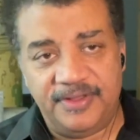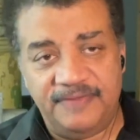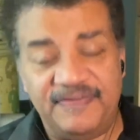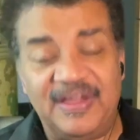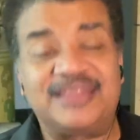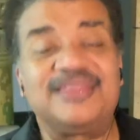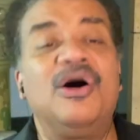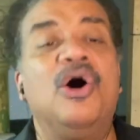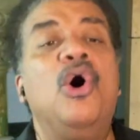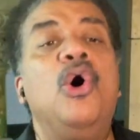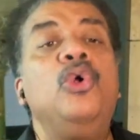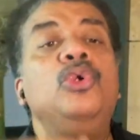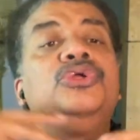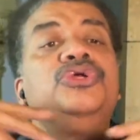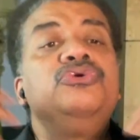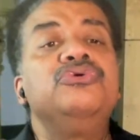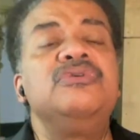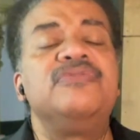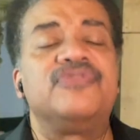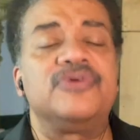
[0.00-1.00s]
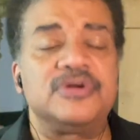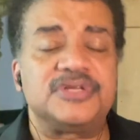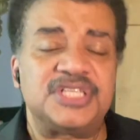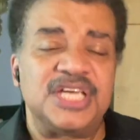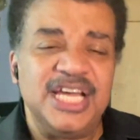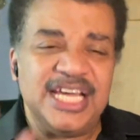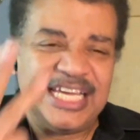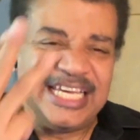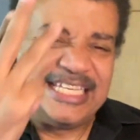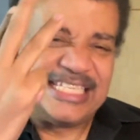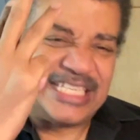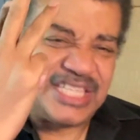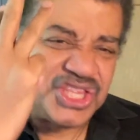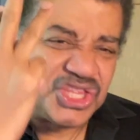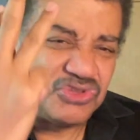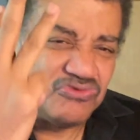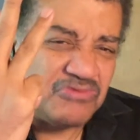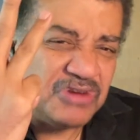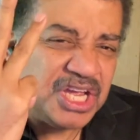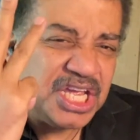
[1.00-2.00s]
In fact, the whole universe is
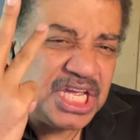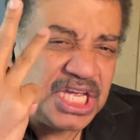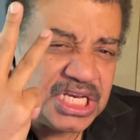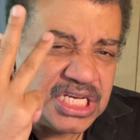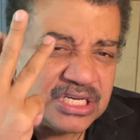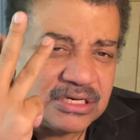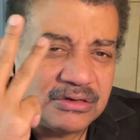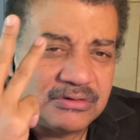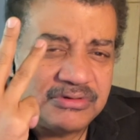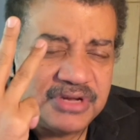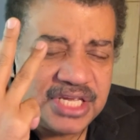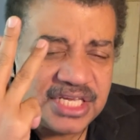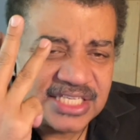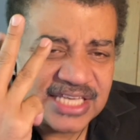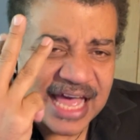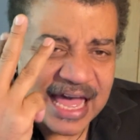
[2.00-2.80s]
three degrees